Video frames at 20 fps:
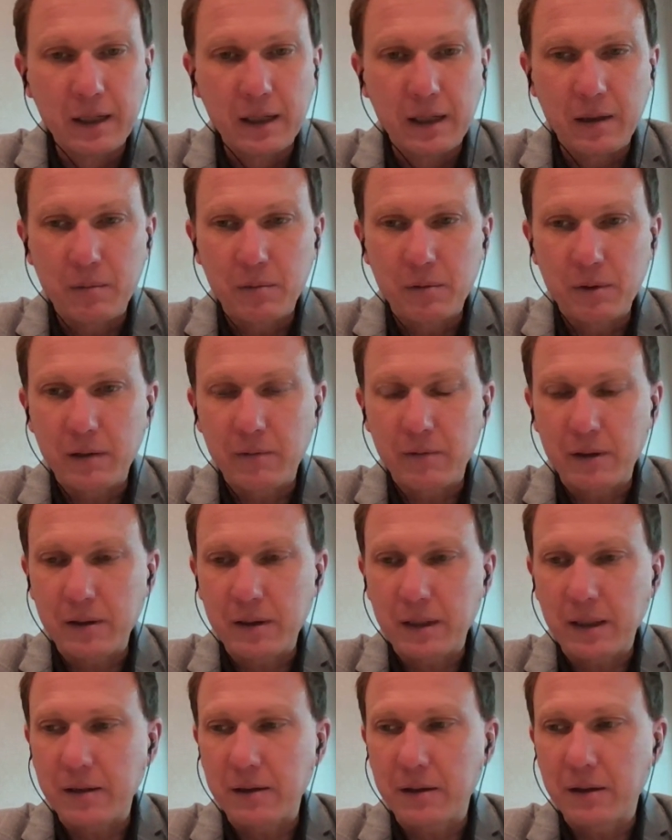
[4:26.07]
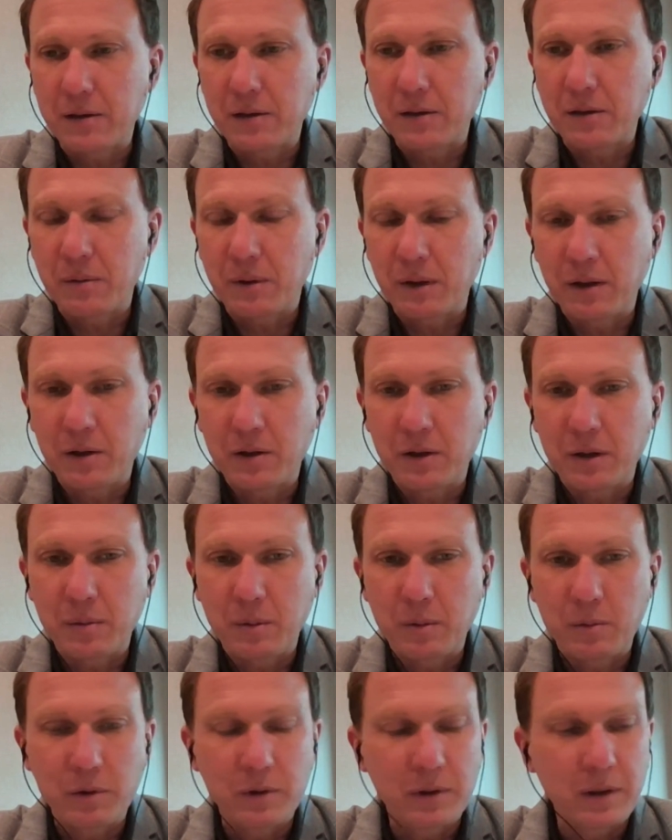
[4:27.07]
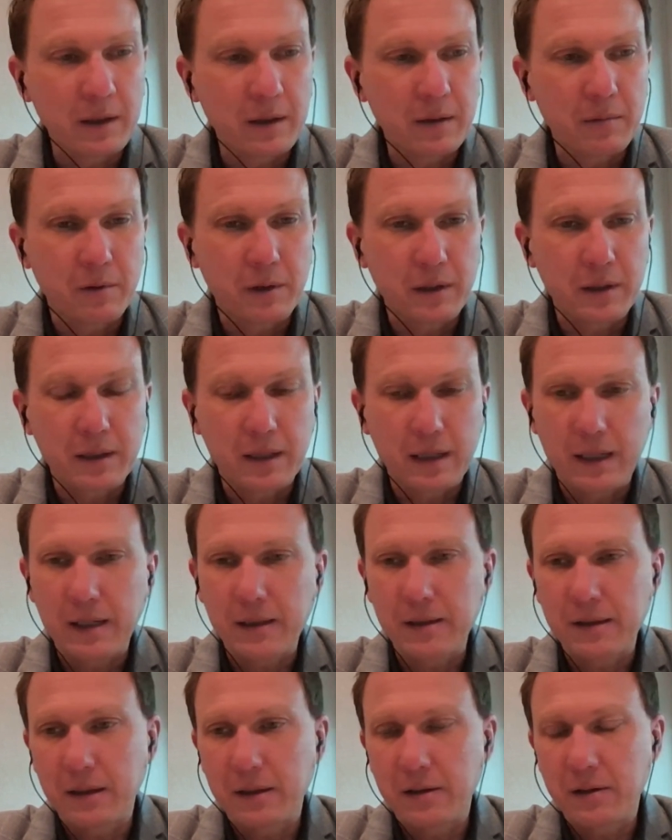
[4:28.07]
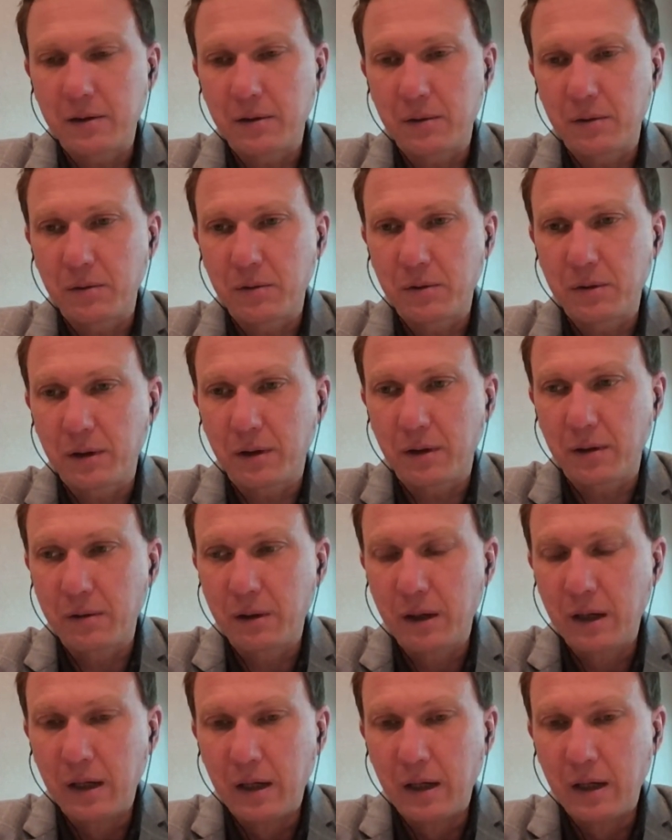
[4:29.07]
it will give us access to energy we wouldn't otherwise get access to. So